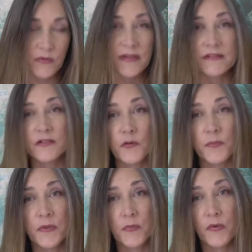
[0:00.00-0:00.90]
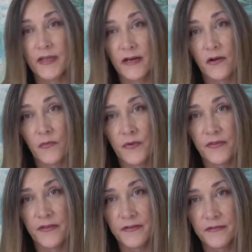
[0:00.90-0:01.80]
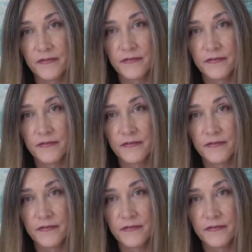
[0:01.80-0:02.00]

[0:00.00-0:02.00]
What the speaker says: less tell people, get on with it.